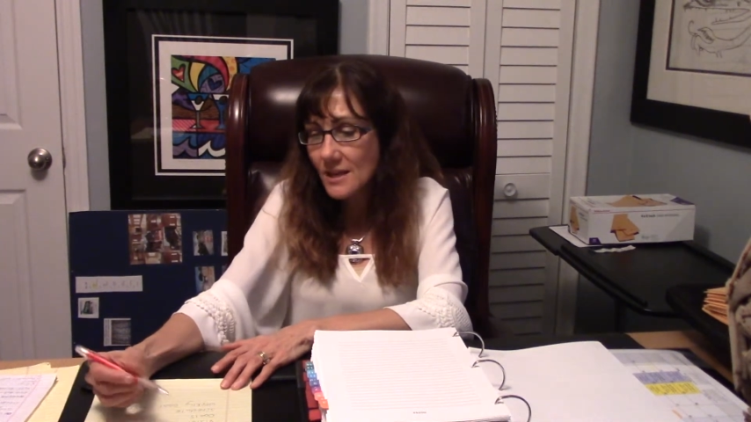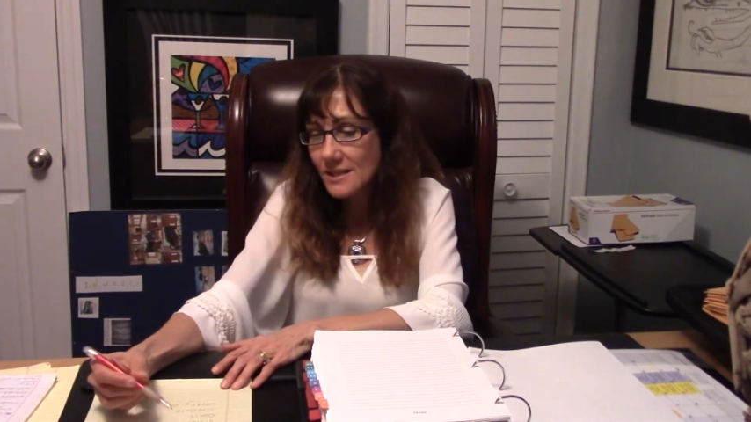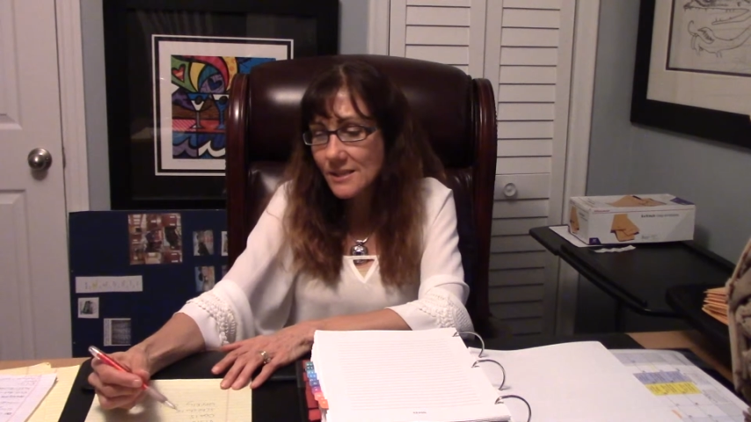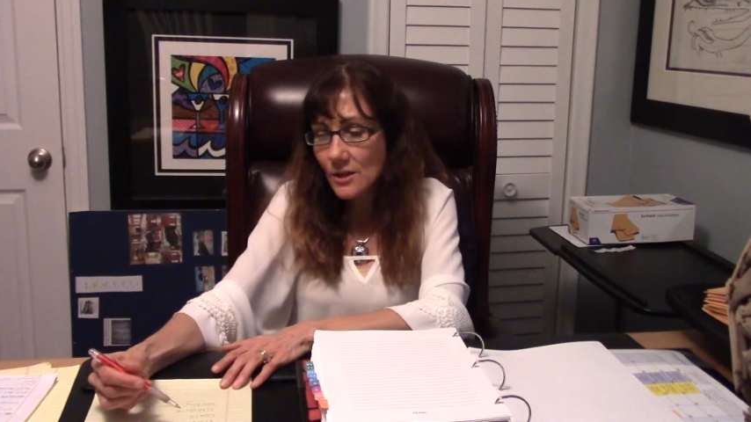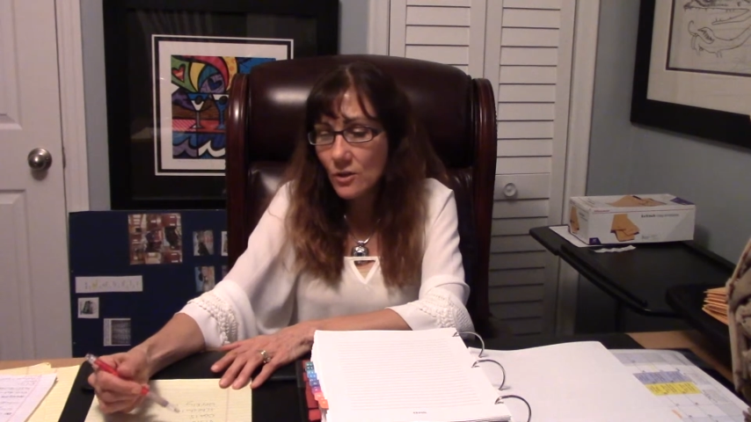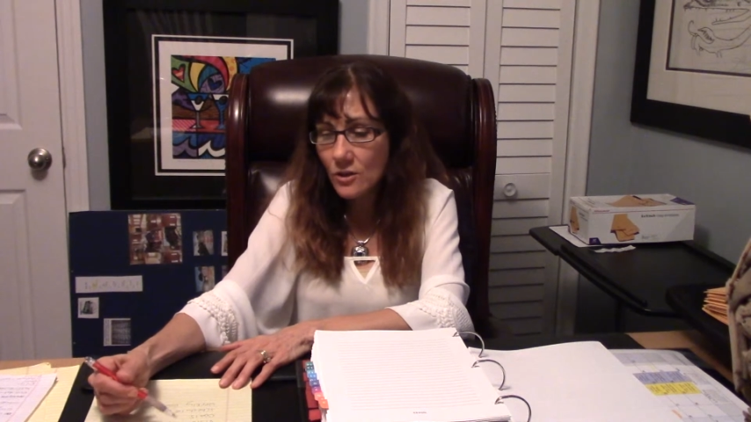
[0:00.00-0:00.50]

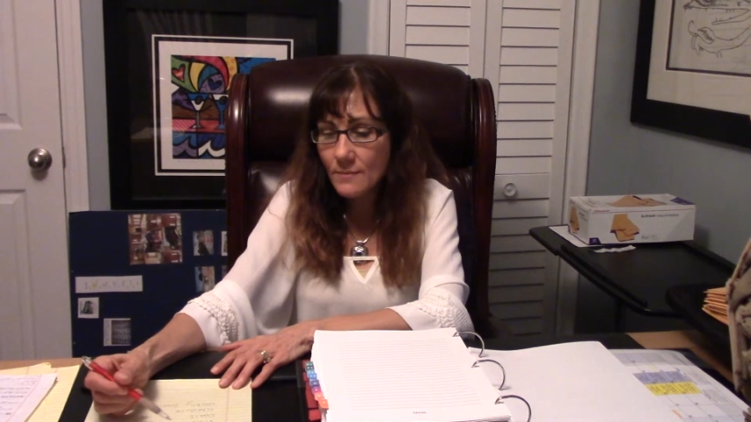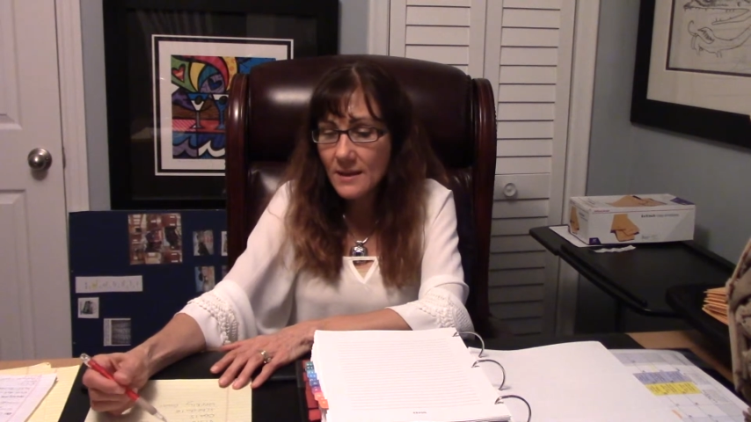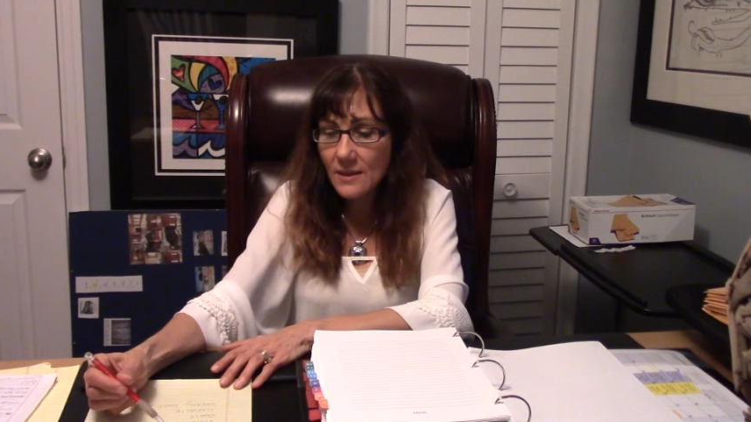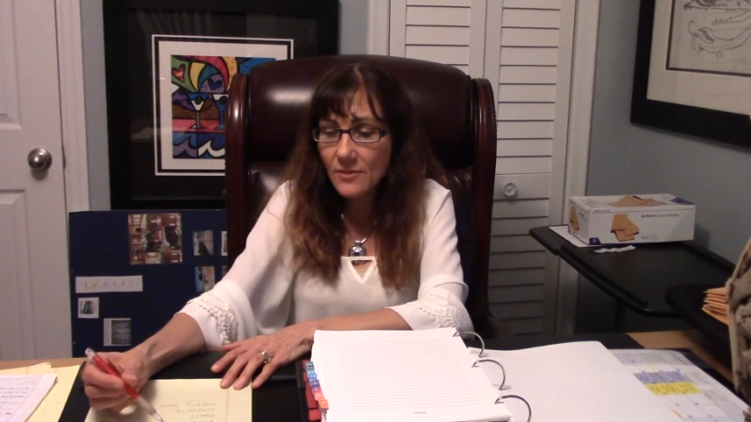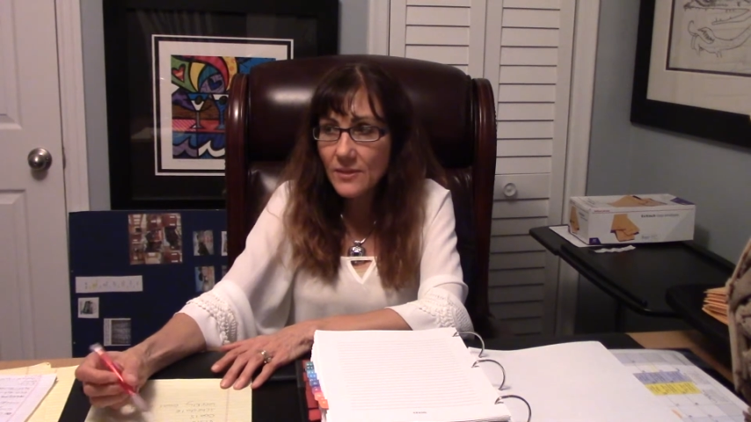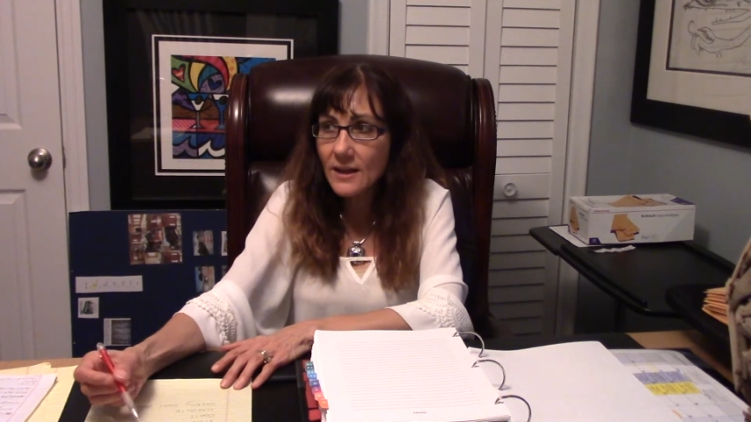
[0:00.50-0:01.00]
So the
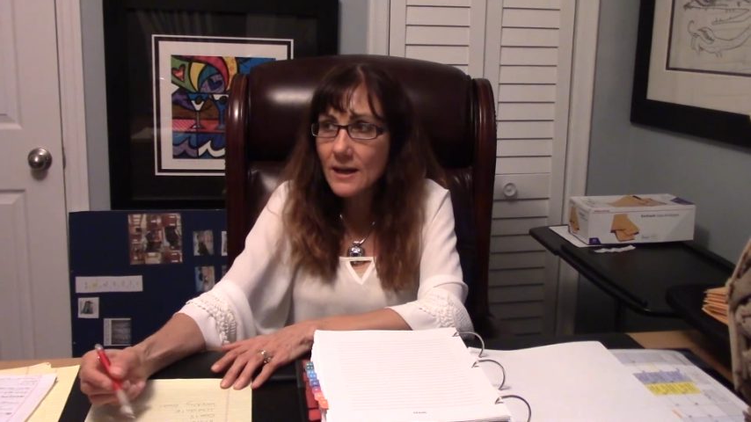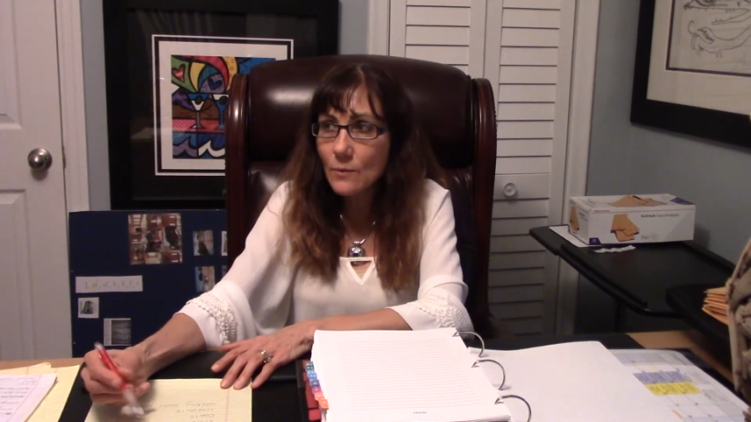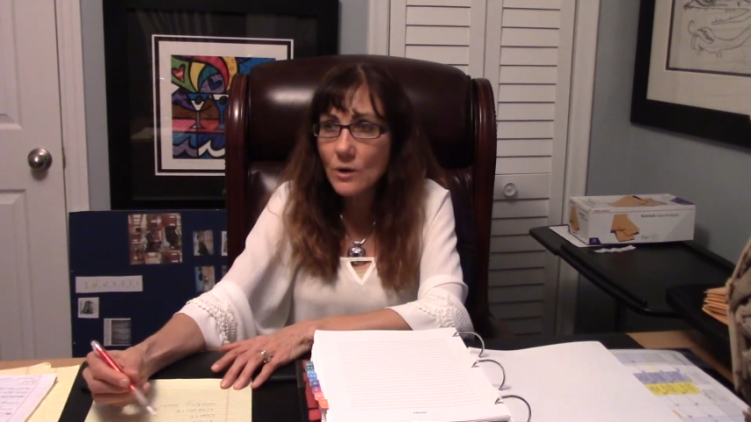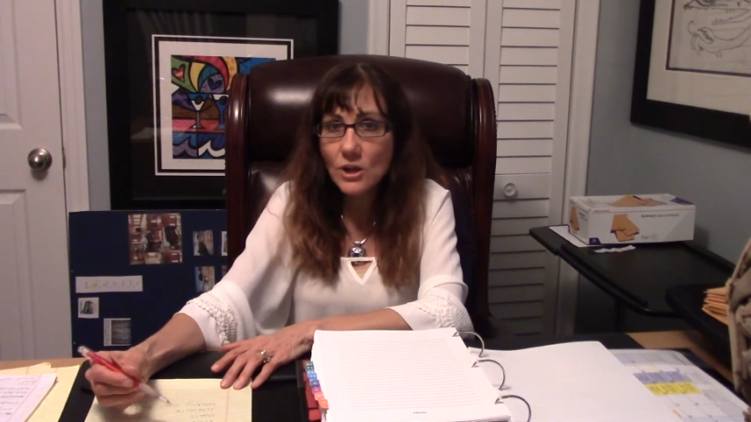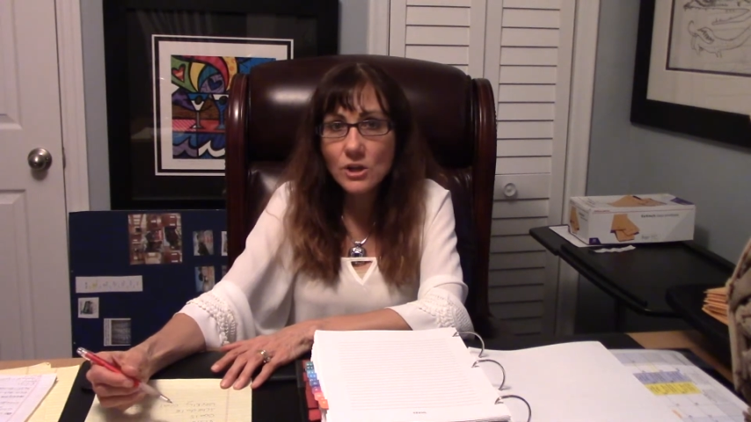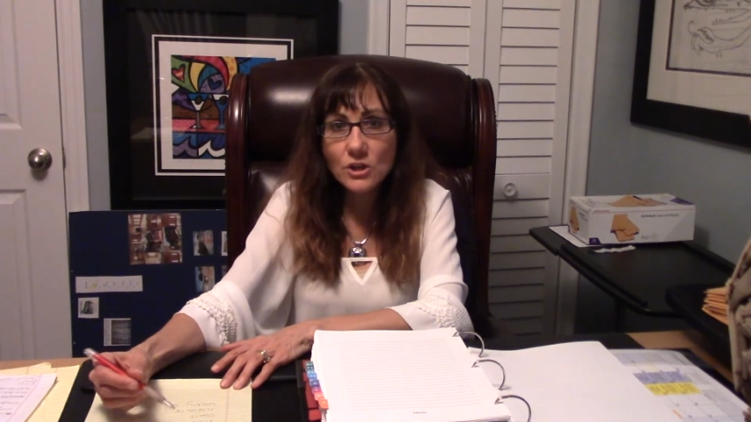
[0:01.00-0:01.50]
main thing I want you